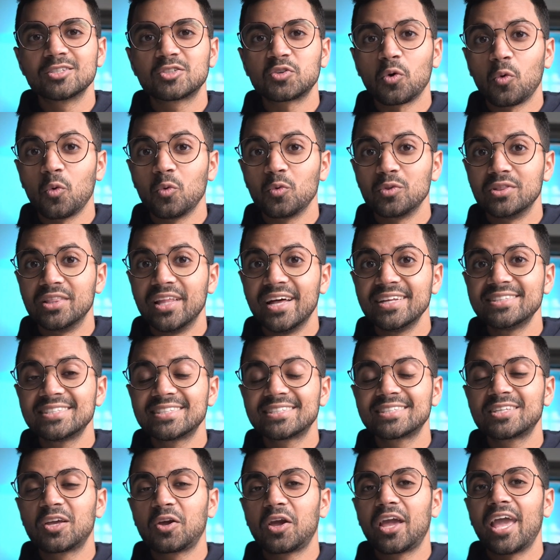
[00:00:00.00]
So
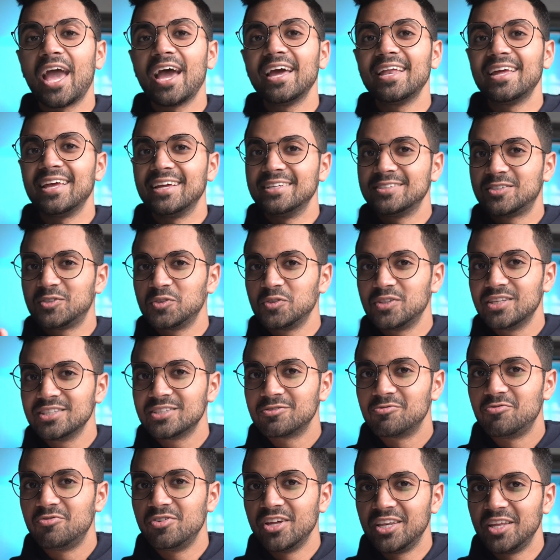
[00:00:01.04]
let's get into
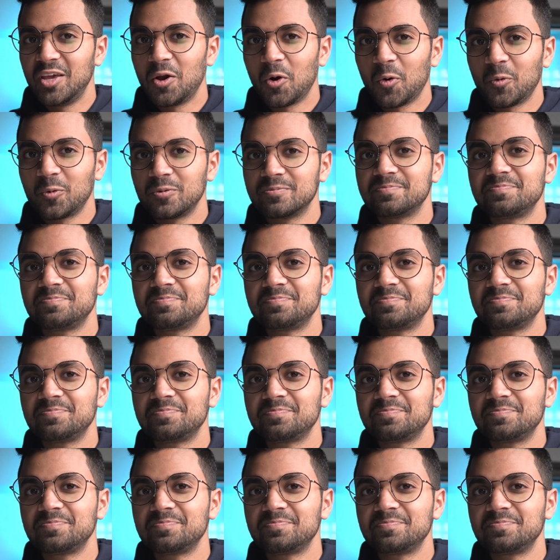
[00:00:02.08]
this video.